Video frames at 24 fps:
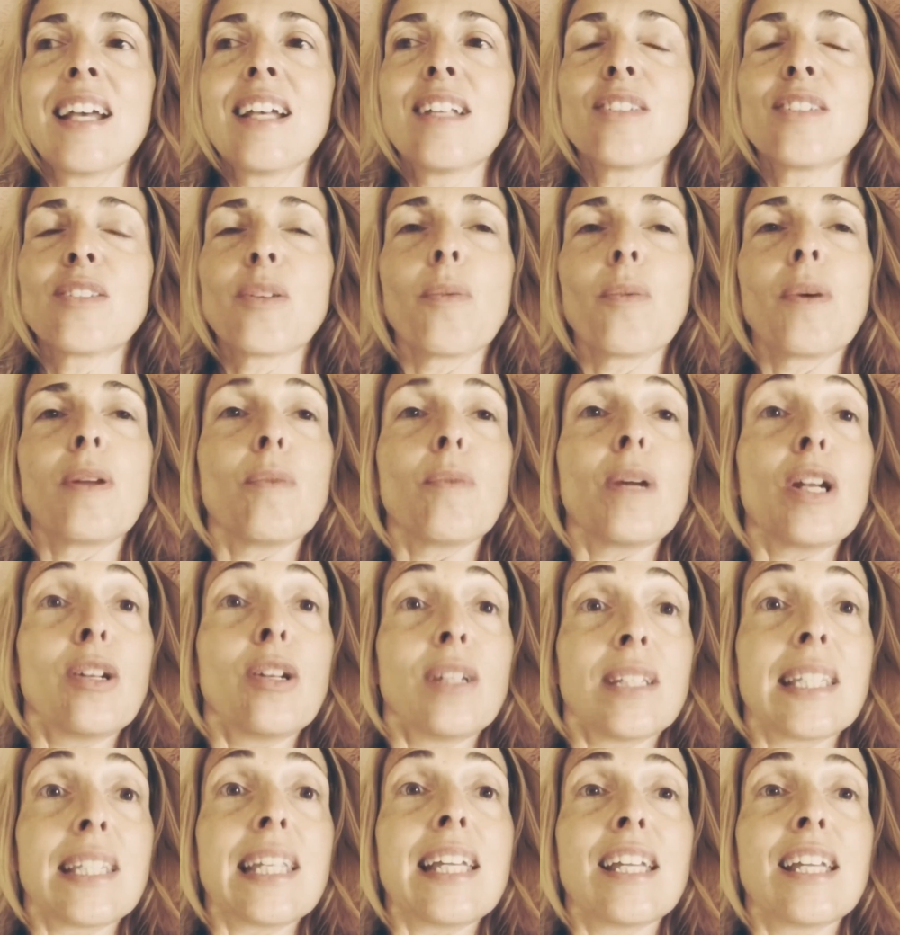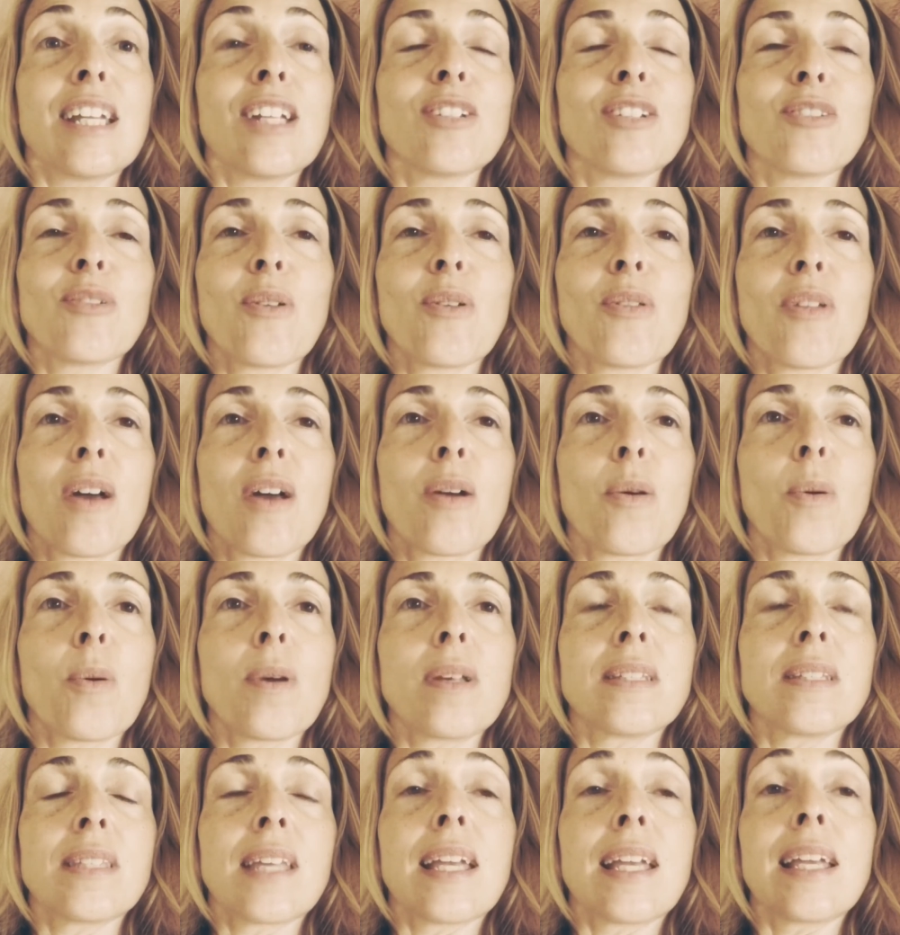So when we're seeking truth, I
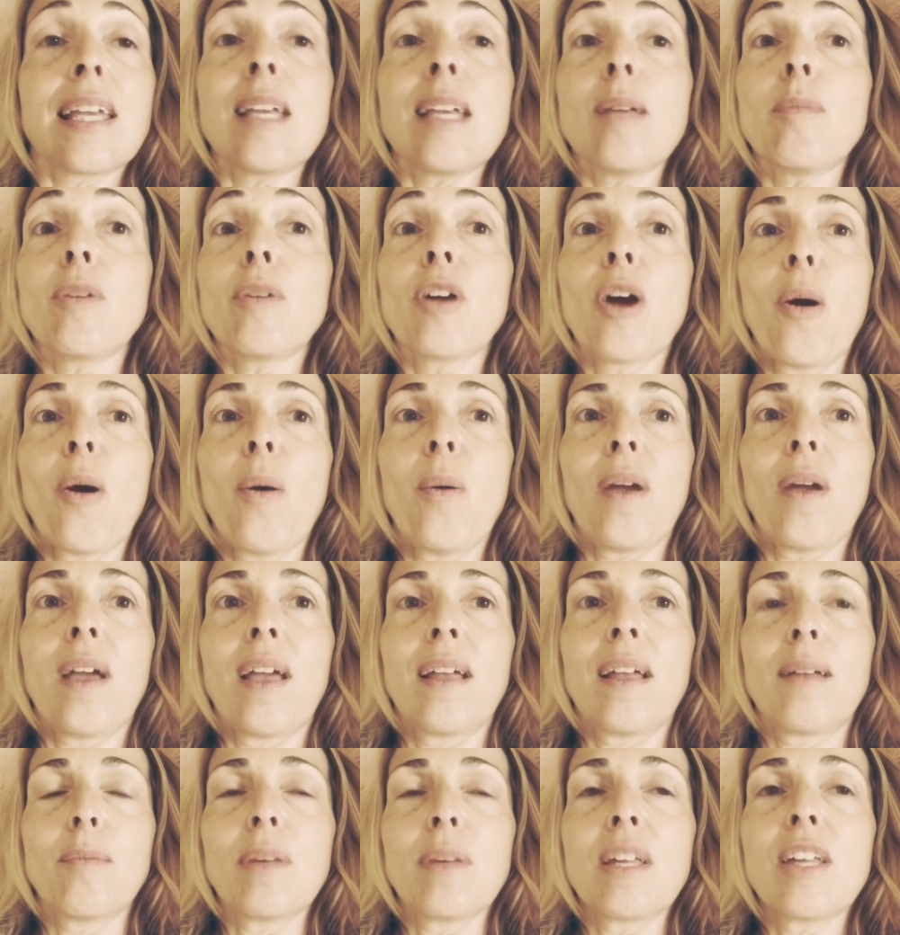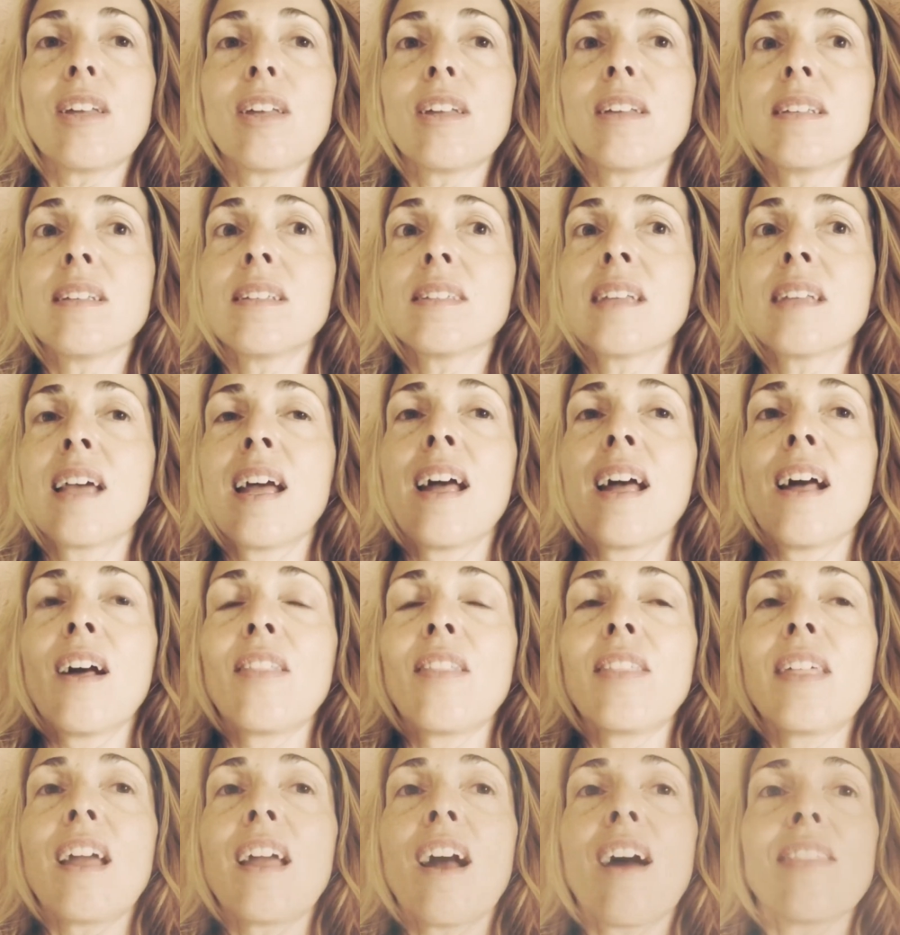always say keep going, because
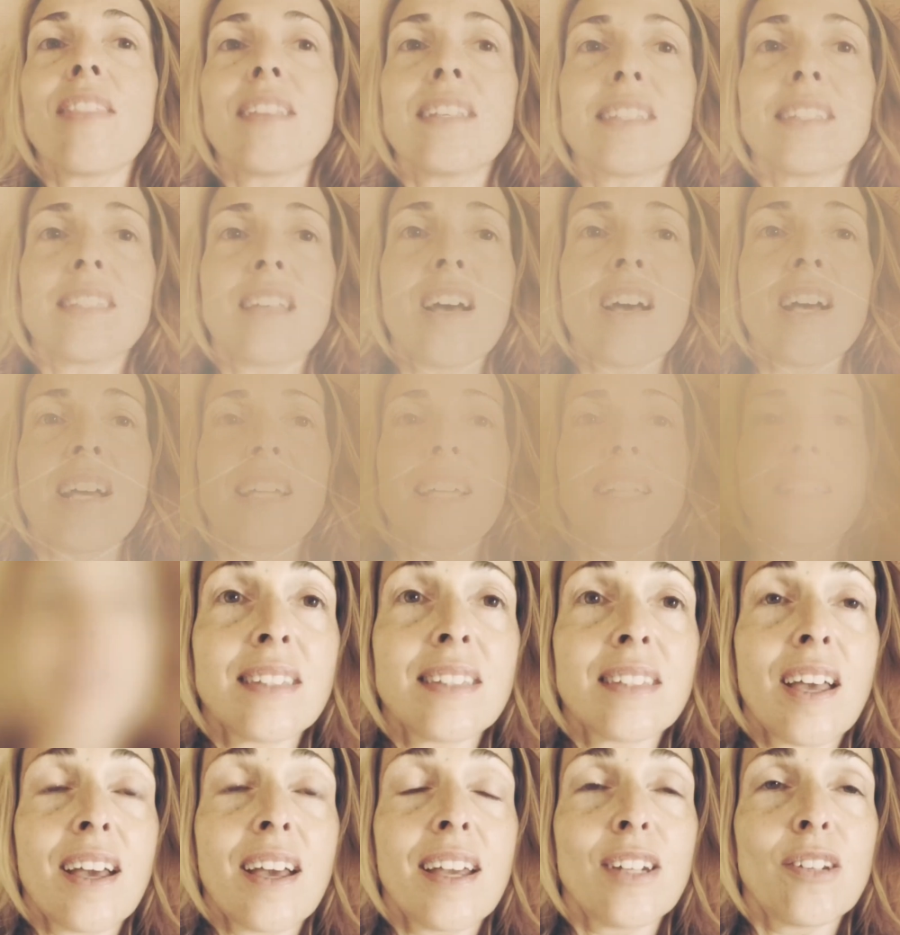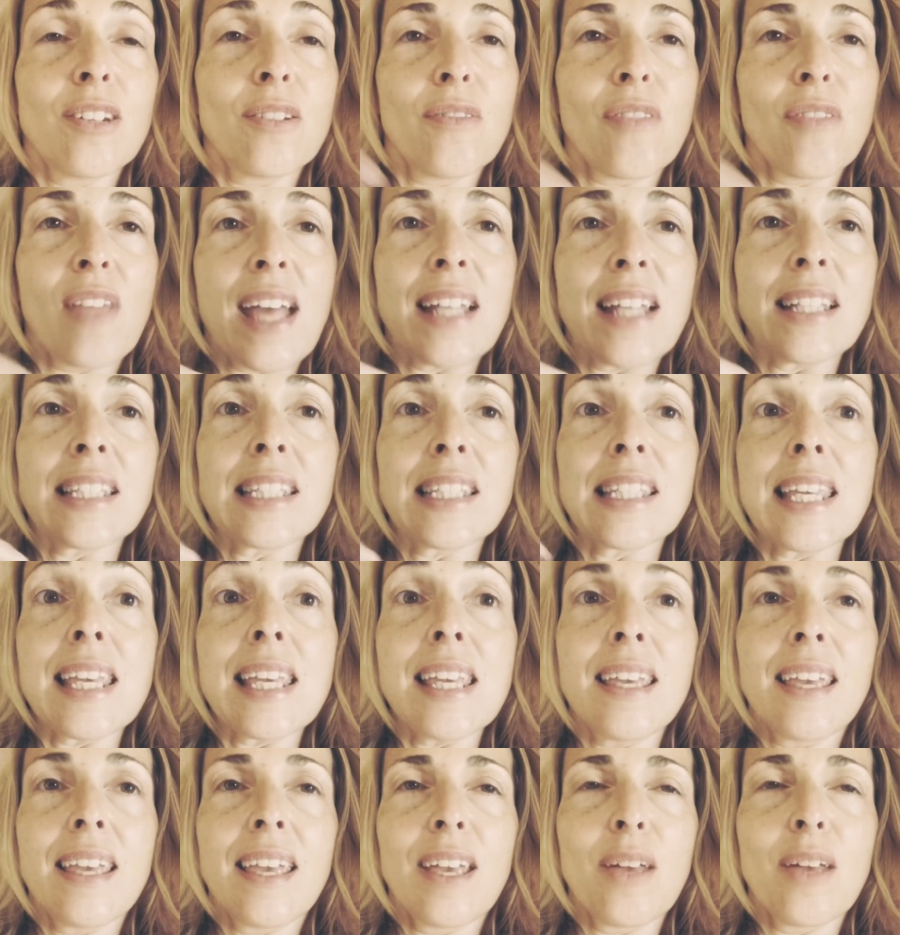the other side of that
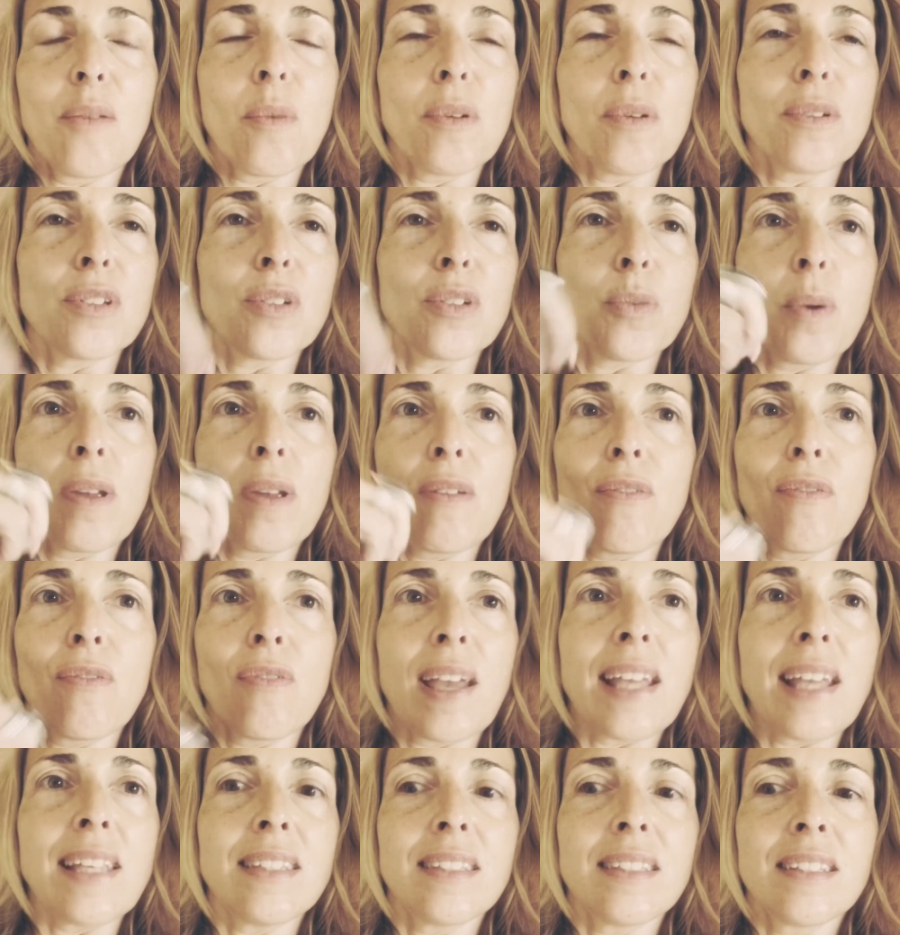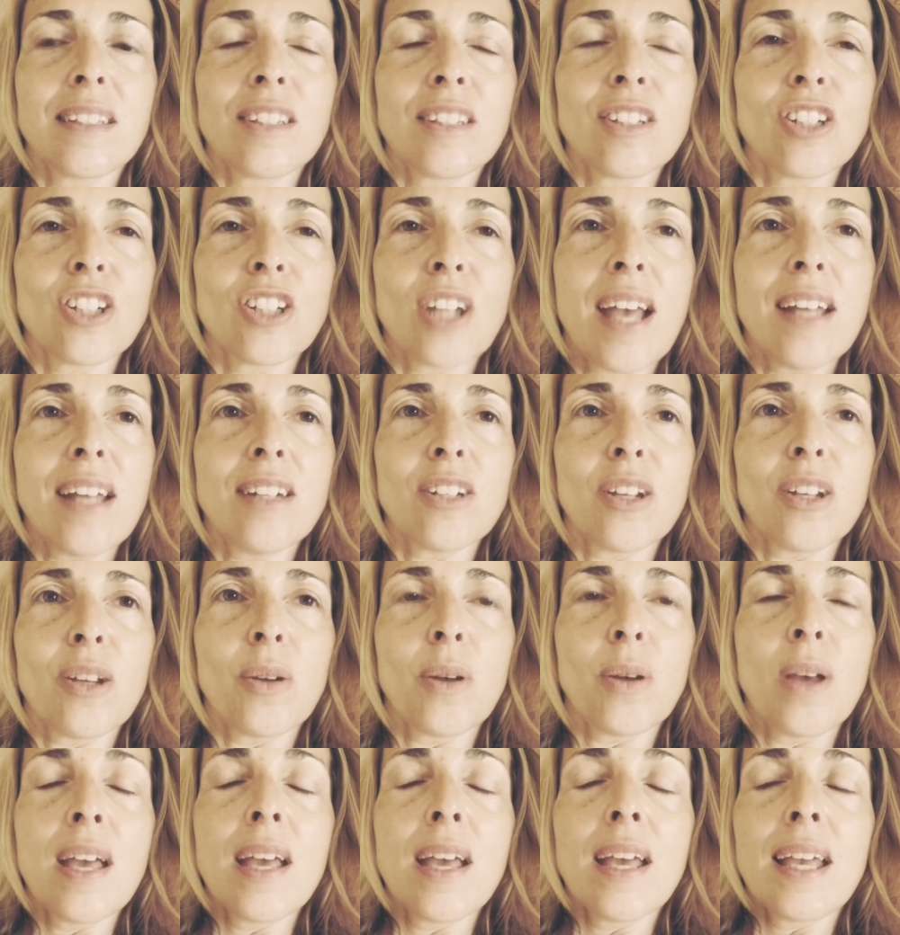seeking, once we face the shadow,
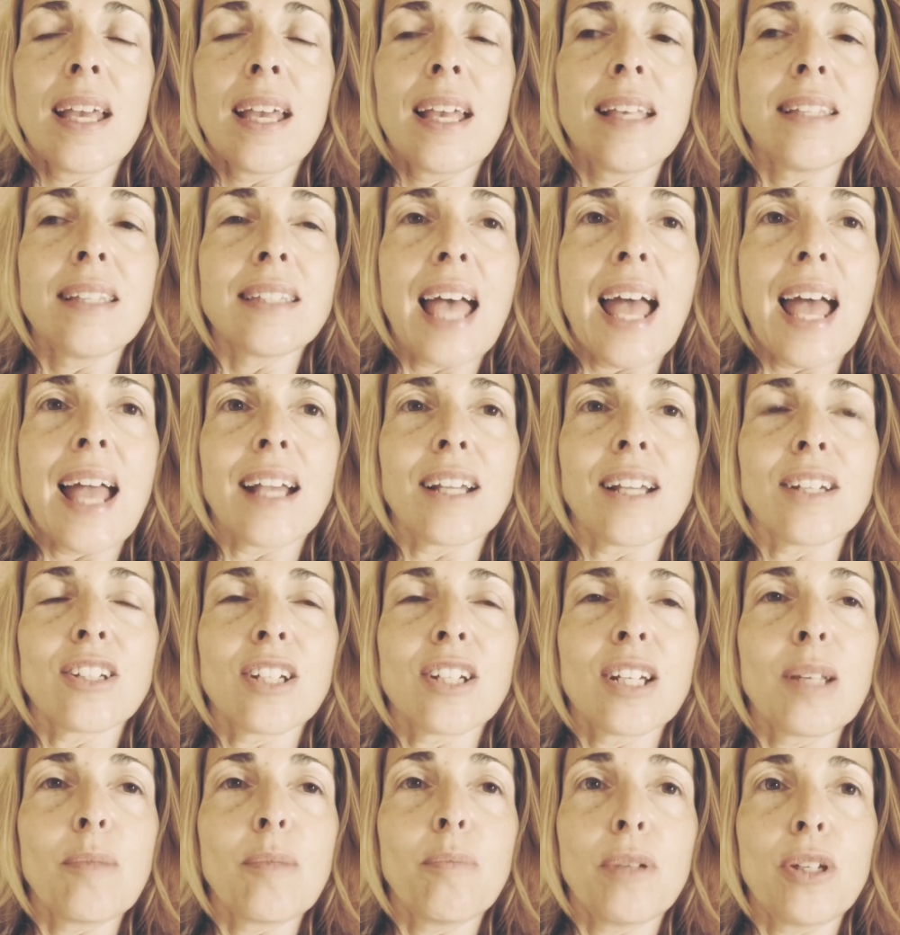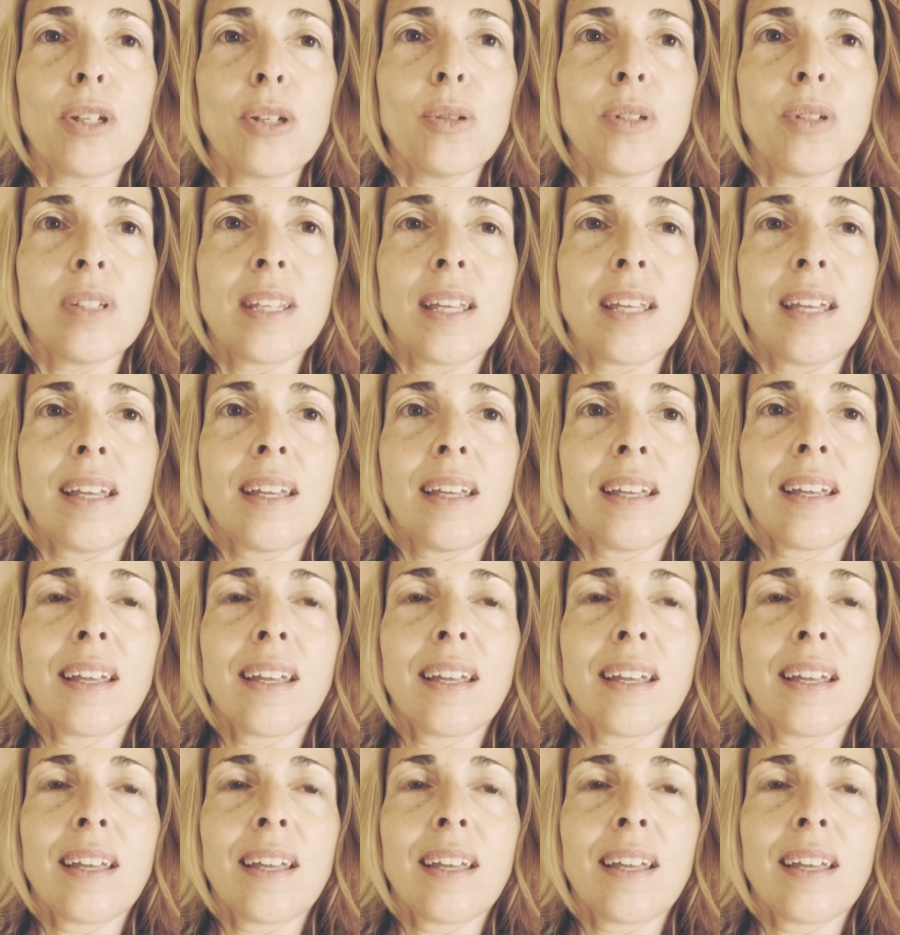is actually beauty.